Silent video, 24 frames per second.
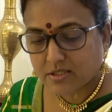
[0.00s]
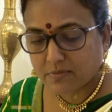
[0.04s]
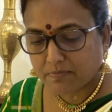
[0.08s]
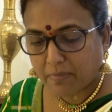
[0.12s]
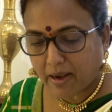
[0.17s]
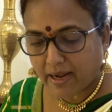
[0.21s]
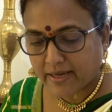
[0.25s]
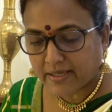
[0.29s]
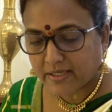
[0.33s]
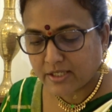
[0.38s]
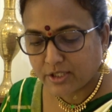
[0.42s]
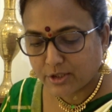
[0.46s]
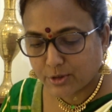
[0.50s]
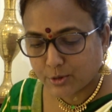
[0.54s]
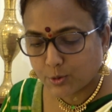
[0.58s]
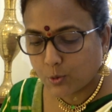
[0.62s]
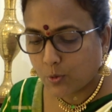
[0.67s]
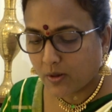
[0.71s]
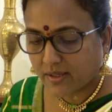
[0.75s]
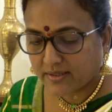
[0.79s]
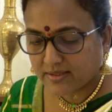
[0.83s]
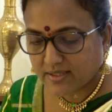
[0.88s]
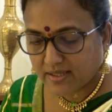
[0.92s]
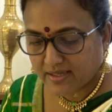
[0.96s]
by
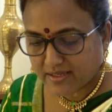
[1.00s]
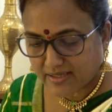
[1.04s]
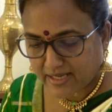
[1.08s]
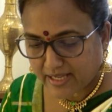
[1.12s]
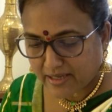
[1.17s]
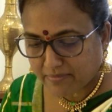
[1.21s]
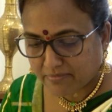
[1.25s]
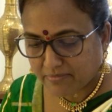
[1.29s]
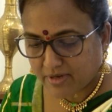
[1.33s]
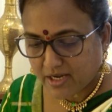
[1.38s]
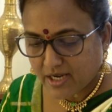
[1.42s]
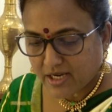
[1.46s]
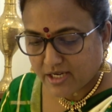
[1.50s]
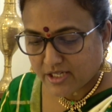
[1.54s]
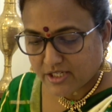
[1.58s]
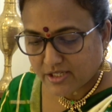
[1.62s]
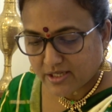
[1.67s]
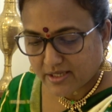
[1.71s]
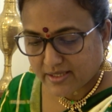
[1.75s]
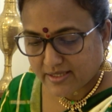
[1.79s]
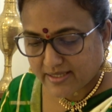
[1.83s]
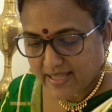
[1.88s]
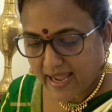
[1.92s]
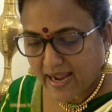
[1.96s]
no other name
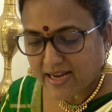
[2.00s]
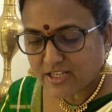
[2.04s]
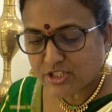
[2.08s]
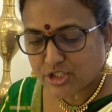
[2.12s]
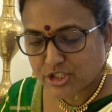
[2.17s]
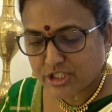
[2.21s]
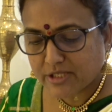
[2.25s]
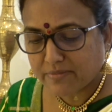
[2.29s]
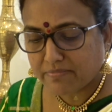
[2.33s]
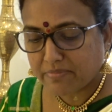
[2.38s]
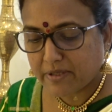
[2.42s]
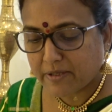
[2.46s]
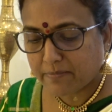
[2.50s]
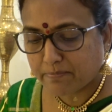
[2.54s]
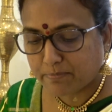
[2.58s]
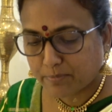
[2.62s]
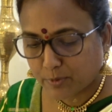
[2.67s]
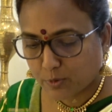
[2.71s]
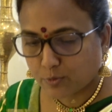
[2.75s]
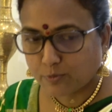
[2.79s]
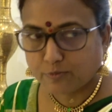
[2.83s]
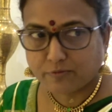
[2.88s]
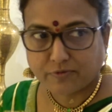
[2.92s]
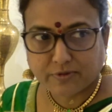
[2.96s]
can she be
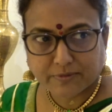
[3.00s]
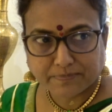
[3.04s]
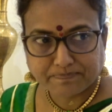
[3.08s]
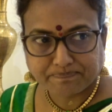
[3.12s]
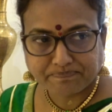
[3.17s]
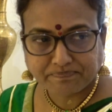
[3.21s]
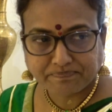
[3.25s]
proved.